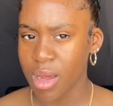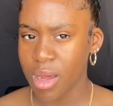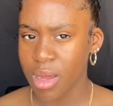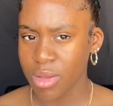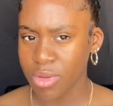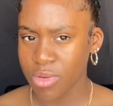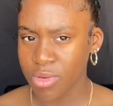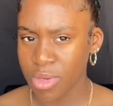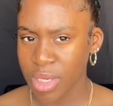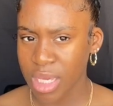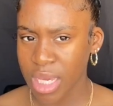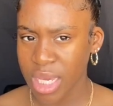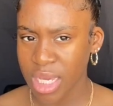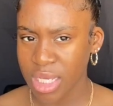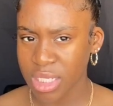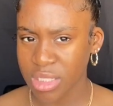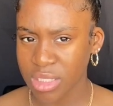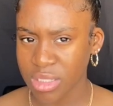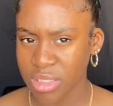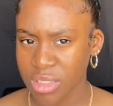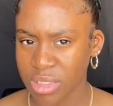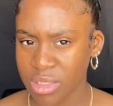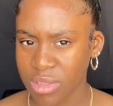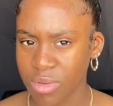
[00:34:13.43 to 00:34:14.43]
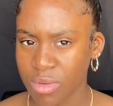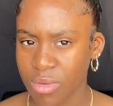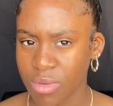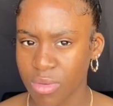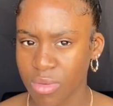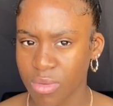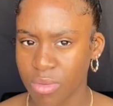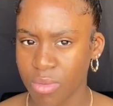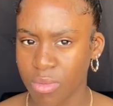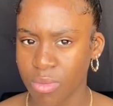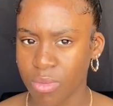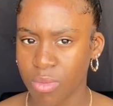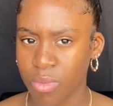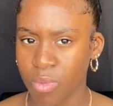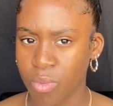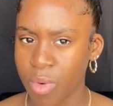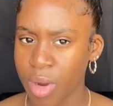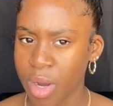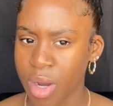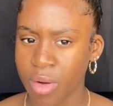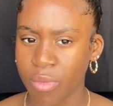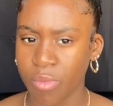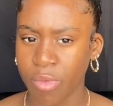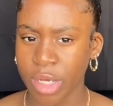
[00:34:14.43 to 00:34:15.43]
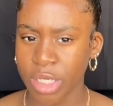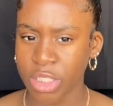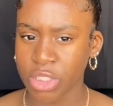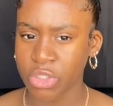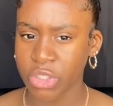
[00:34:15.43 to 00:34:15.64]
You can't just wear a waist